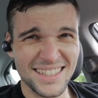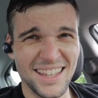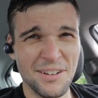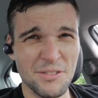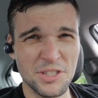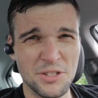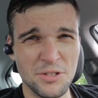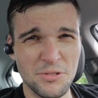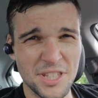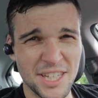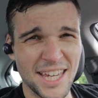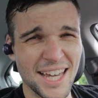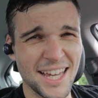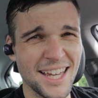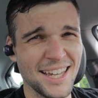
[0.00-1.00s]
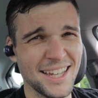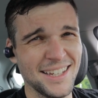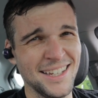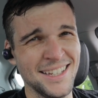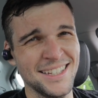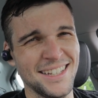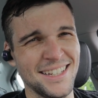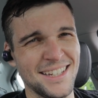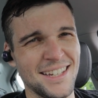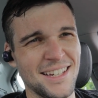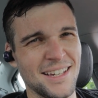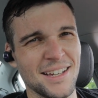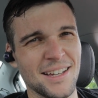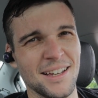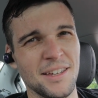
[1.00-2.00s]
that was a doozy.
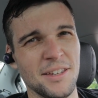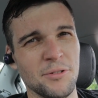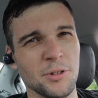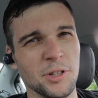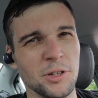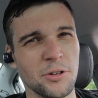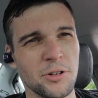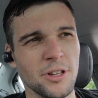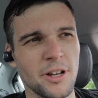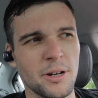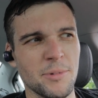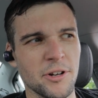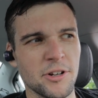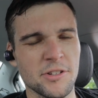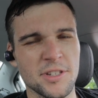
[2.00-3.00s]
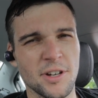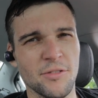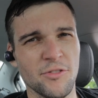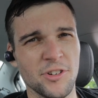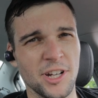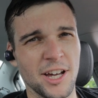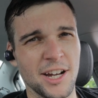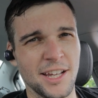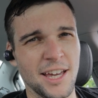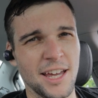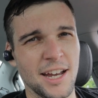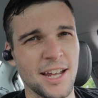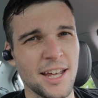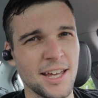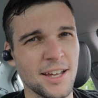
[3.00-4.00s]
You really learn a lot about yourself when you got to get